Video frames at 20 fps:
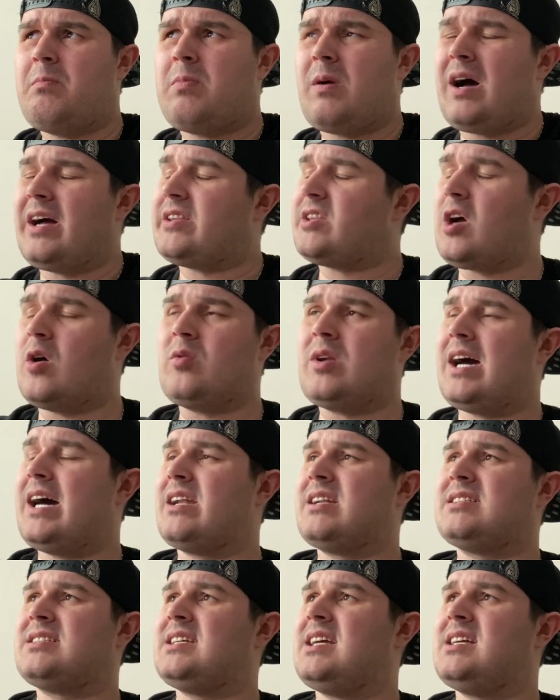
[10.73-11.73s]
I don't know how
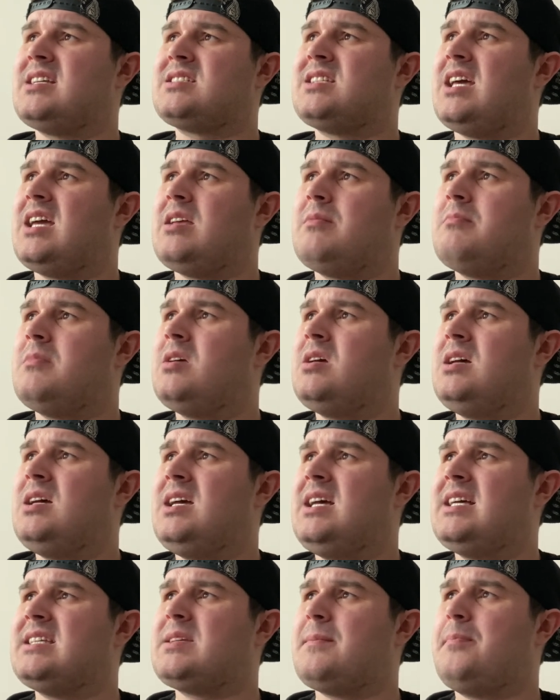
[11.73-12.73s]
to say his name.
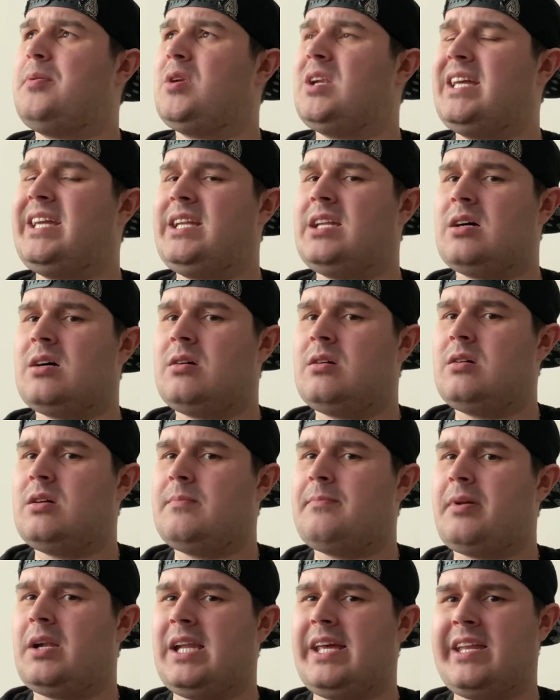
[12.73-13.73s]
Is it Palhinha?
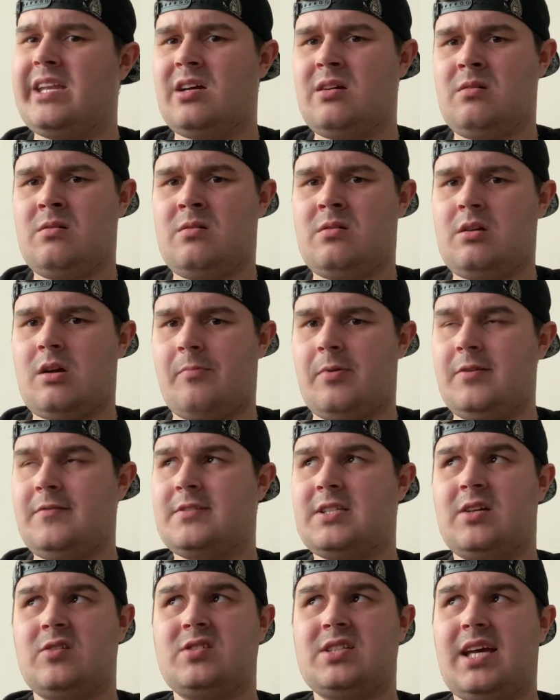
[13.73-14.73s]
Palhinha? I believe
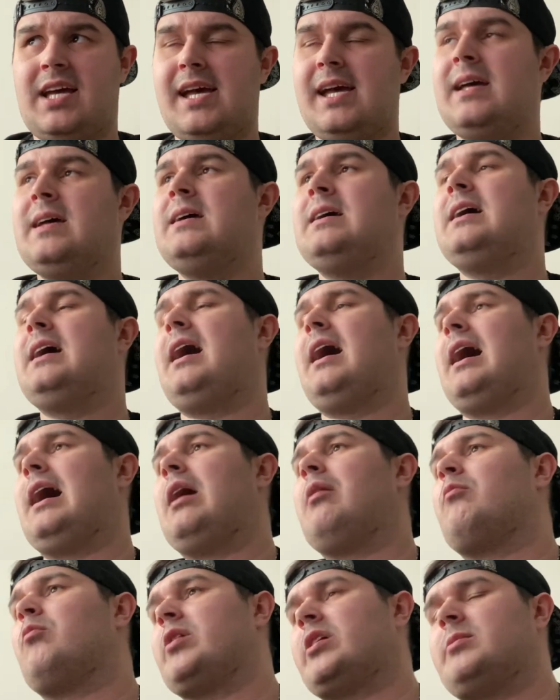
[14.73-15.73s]
so, you say it.
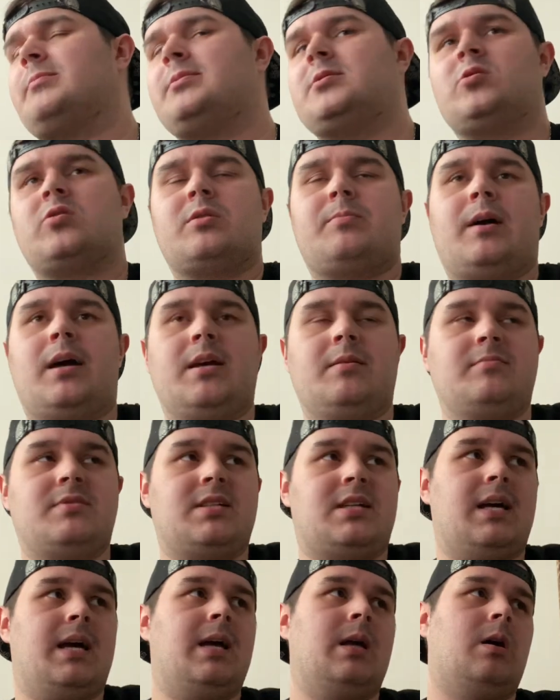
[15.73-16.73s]
We're going to be talking about him
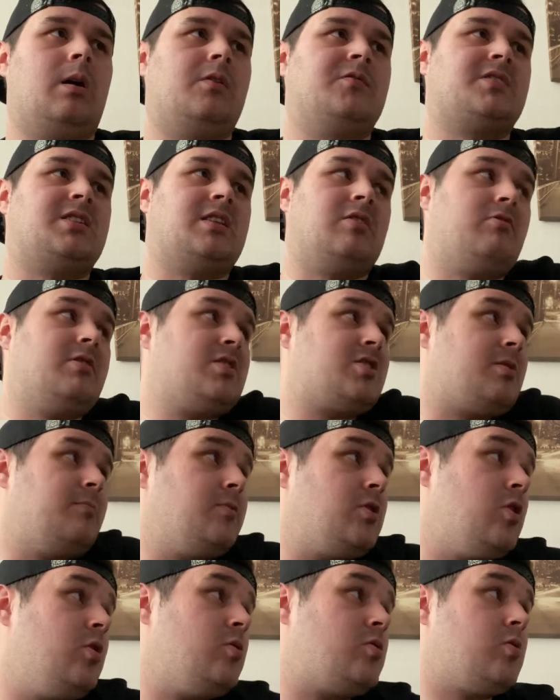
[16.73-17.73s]
today. There is some
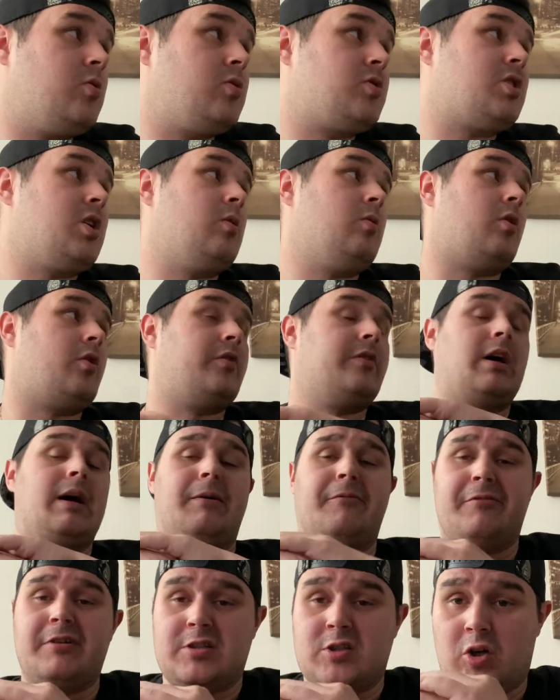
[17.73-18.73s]
news also on
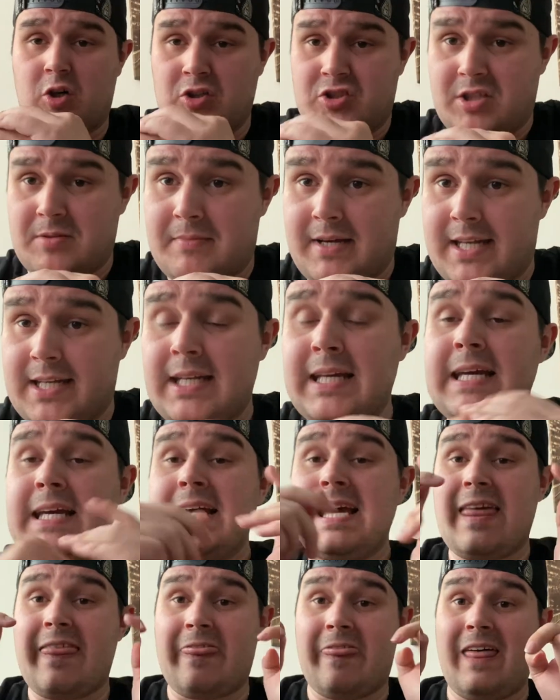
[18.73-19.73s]
Victor Osimhen.
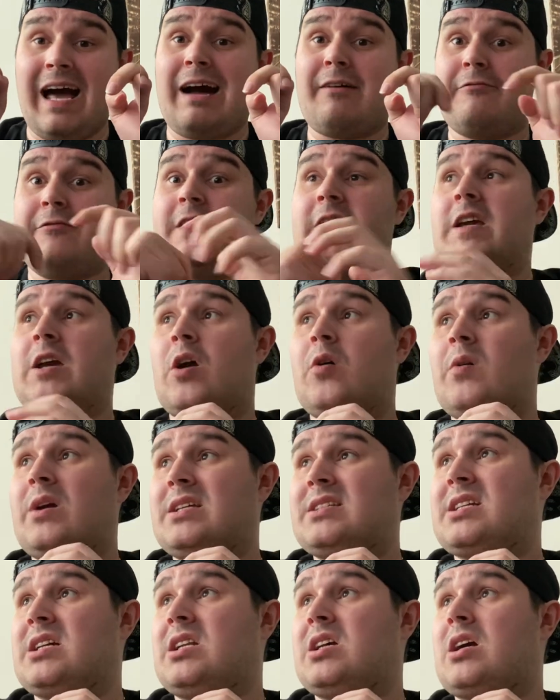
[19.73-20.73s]
That video
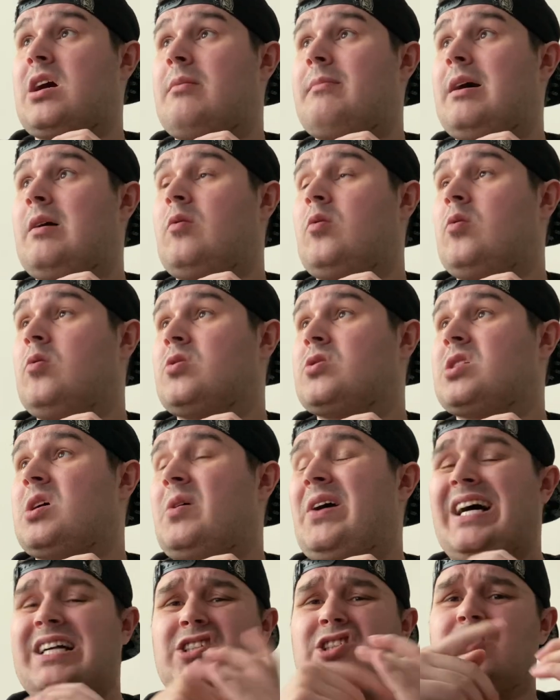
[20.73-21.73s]
is going to come out also.
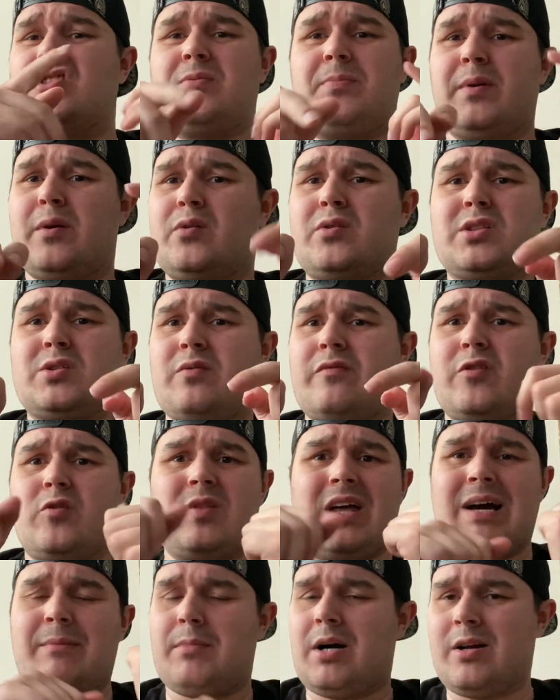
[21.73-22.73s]
Actually, to be honest with you,
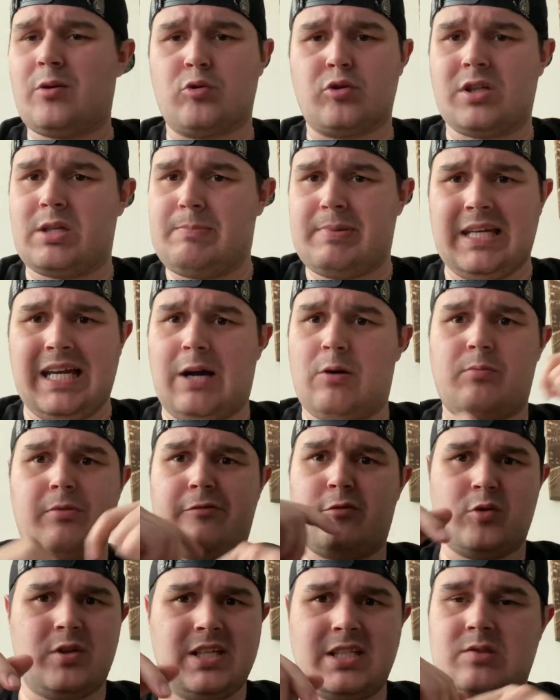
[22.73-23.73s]
that might already be out
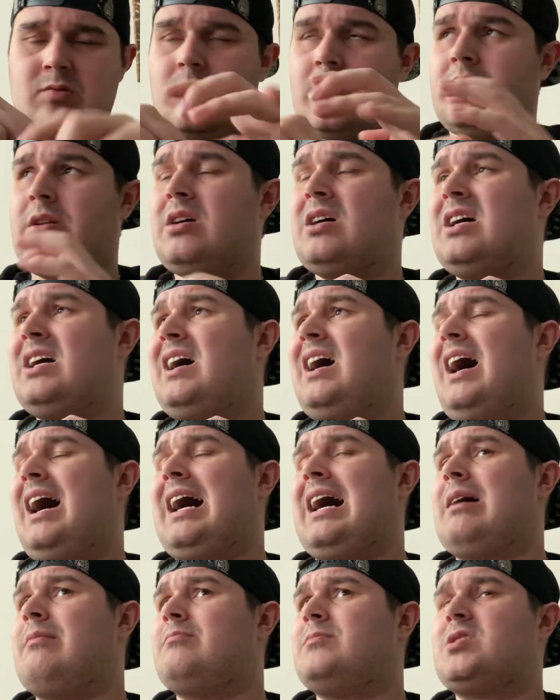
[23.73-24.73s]
before this one,
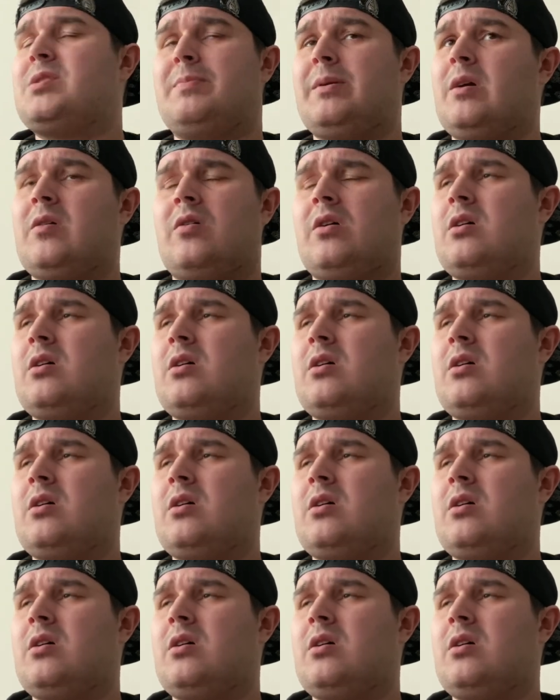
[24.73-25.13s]
to be